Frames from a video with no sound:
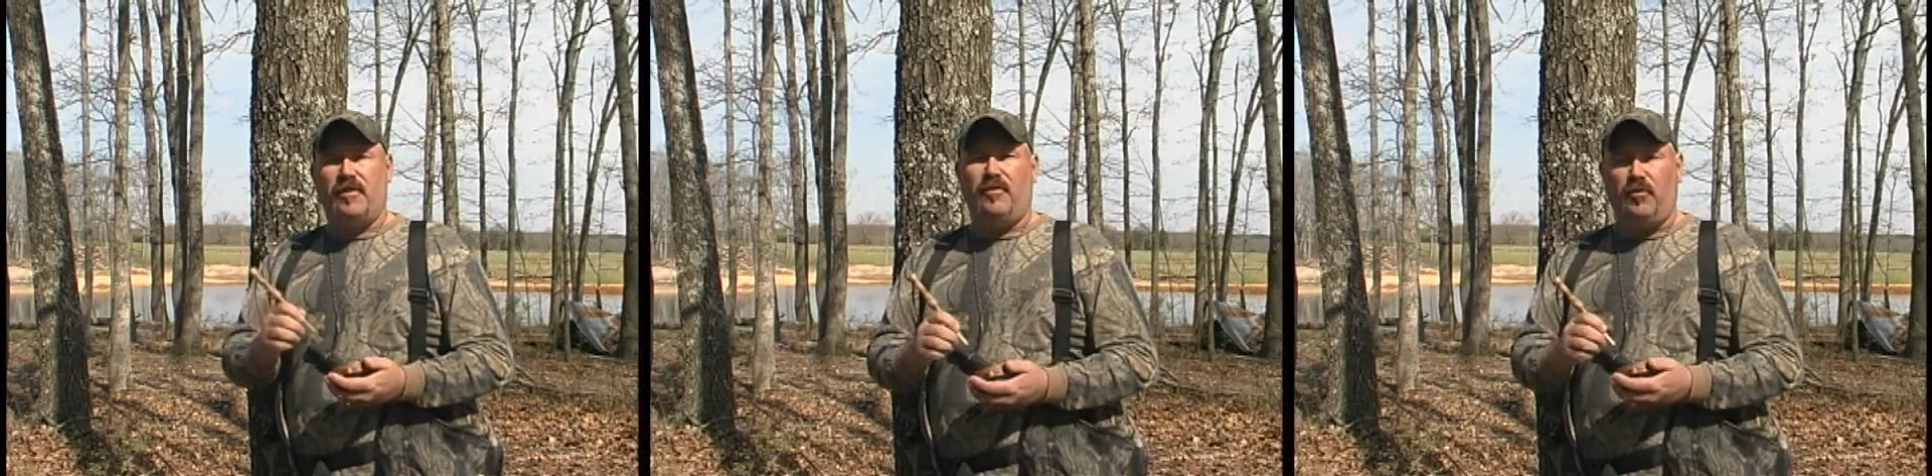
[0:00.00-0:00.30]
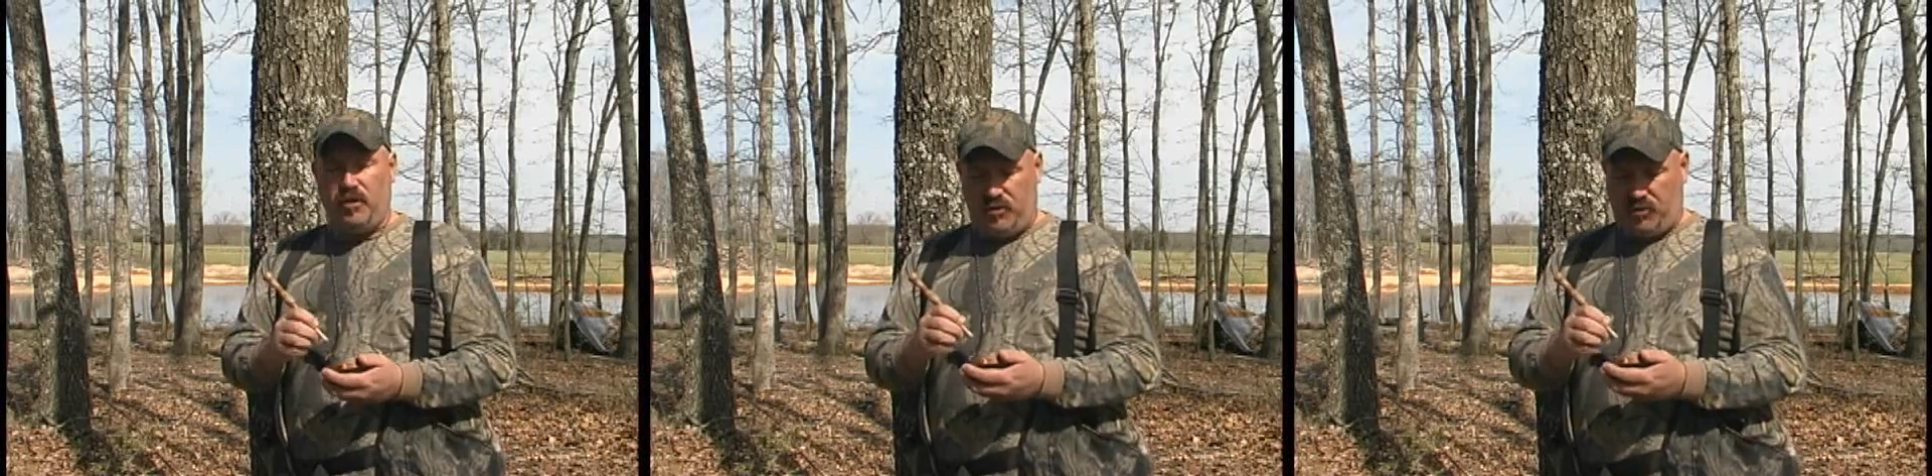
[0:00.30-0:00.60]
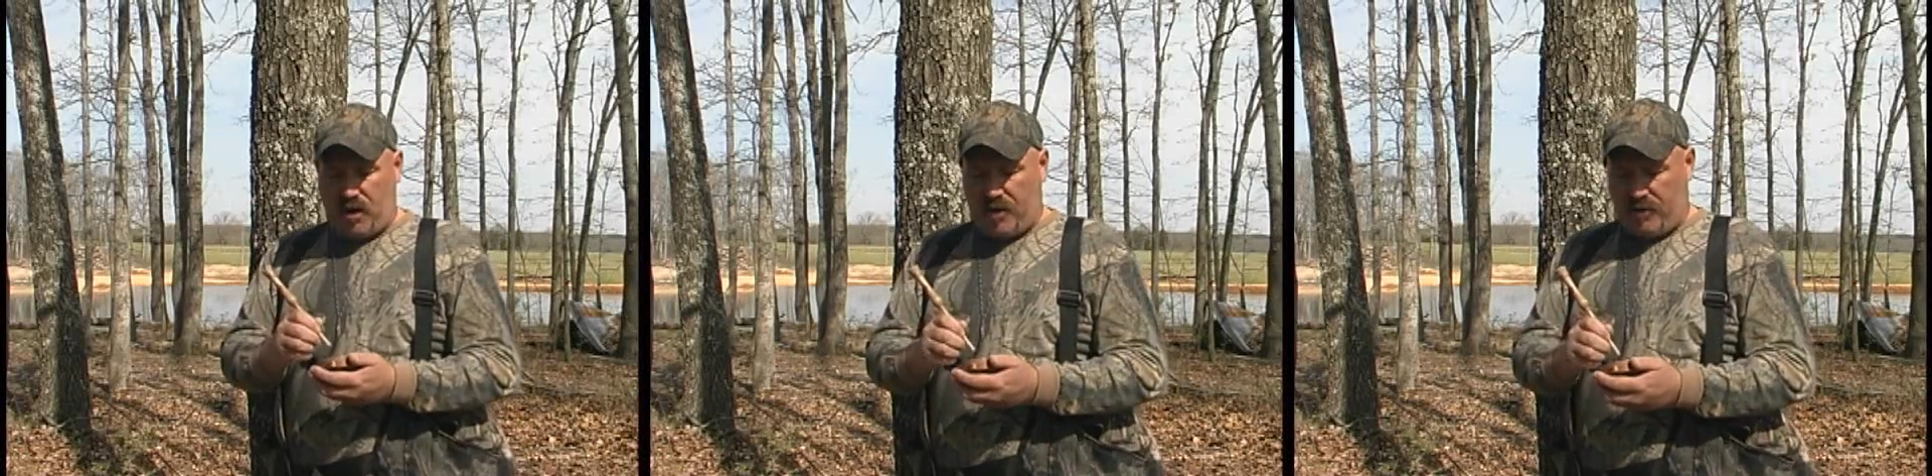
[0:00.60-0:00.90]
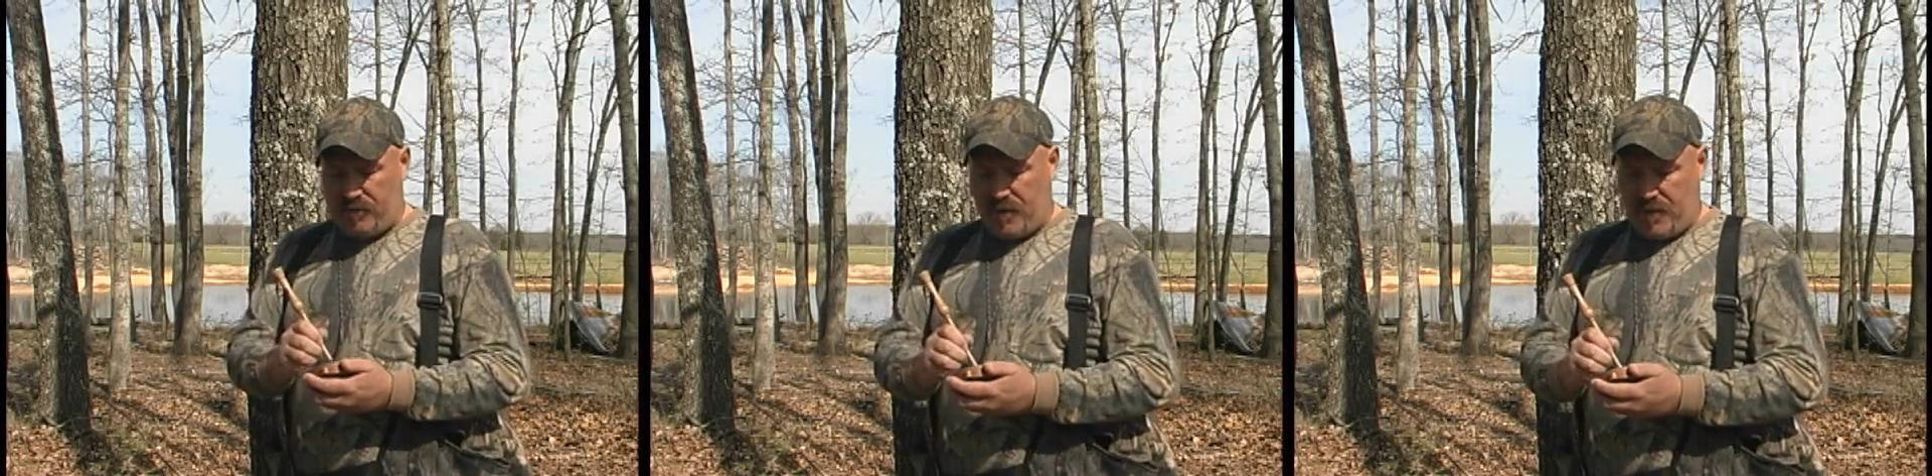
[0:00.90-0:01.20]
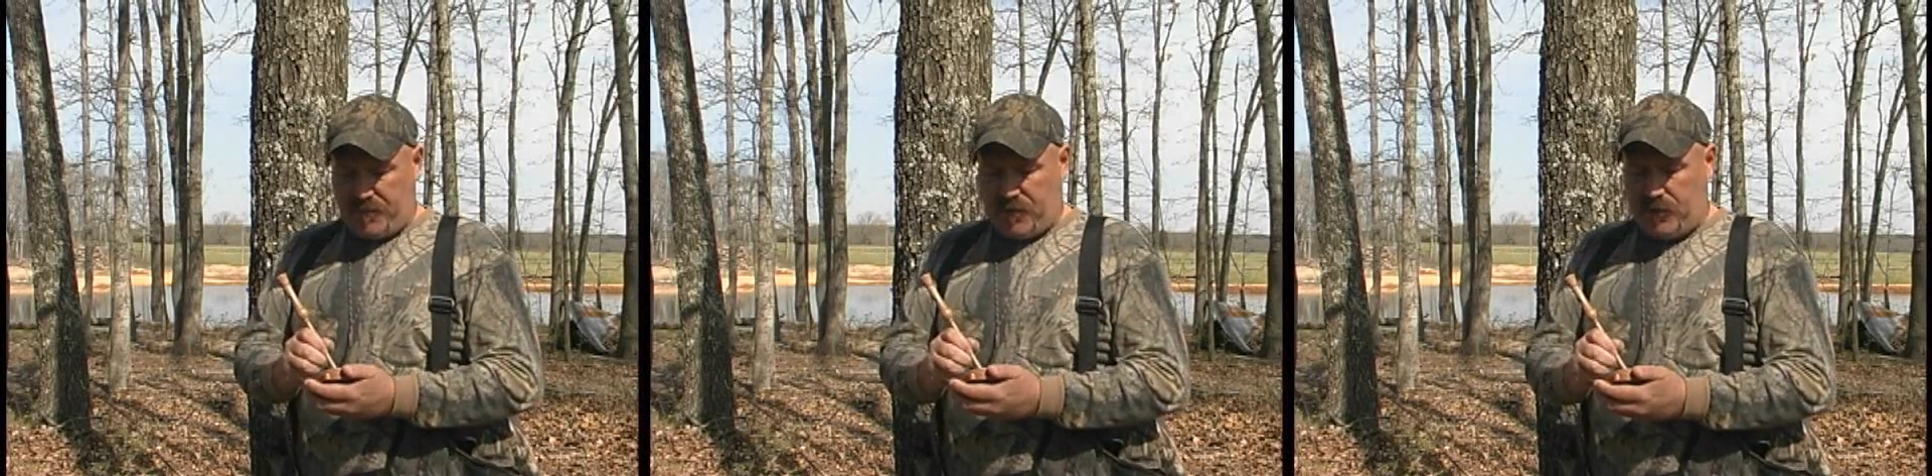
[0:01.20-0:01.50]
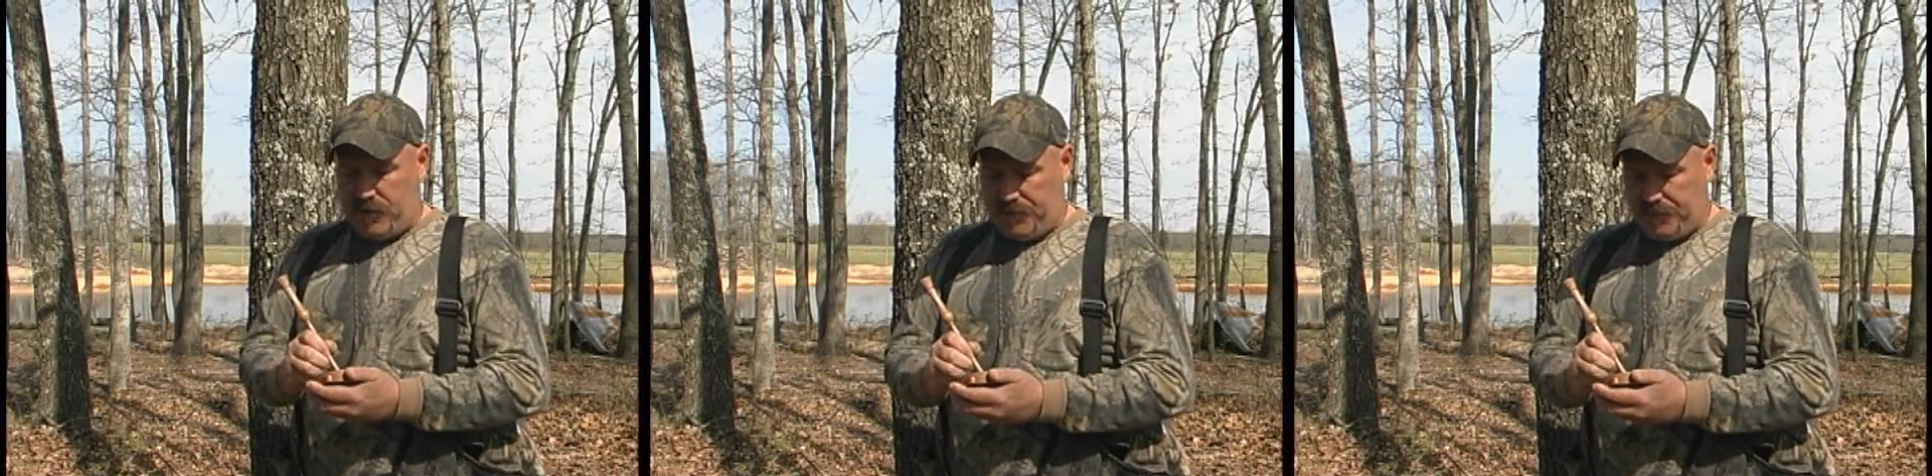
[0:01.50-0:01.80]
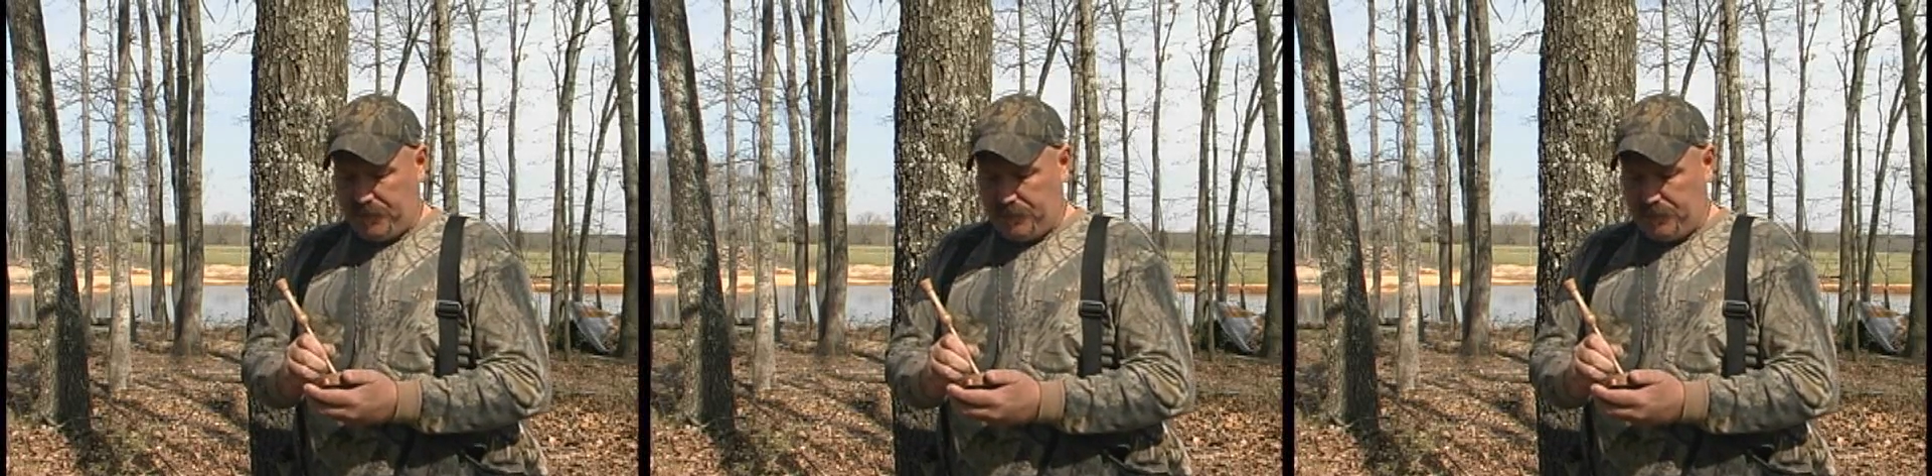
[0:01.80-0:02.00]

than a wood striker, in my opinion.